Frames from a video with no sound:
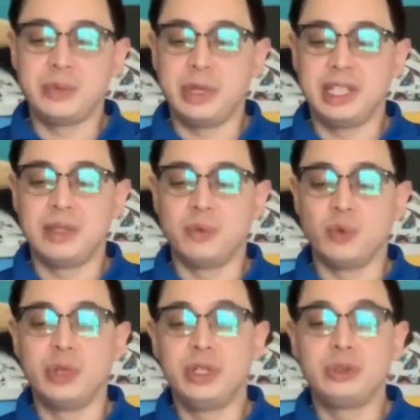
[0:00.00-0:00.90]
make
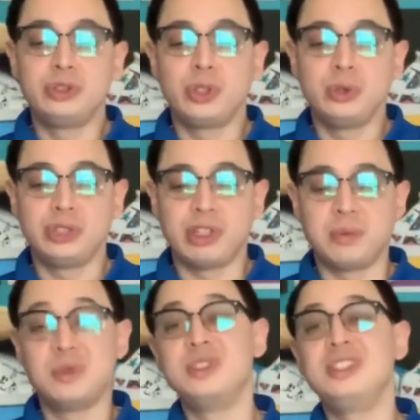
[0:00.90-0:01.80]
them real
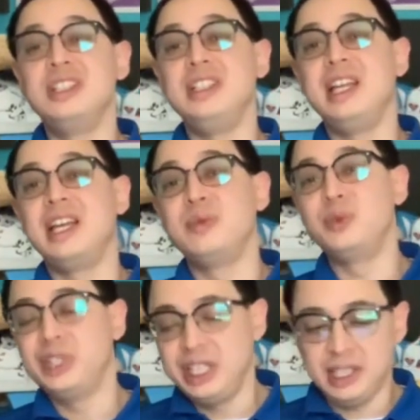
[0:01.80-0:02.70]
showstoppers in the
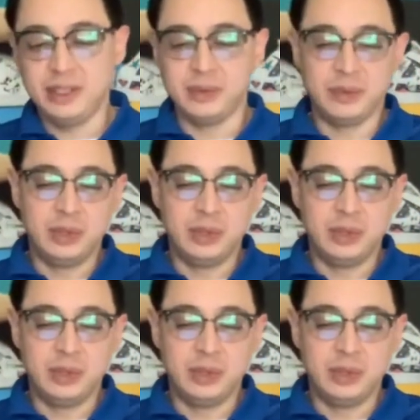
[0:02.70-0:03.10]
animal kingdom.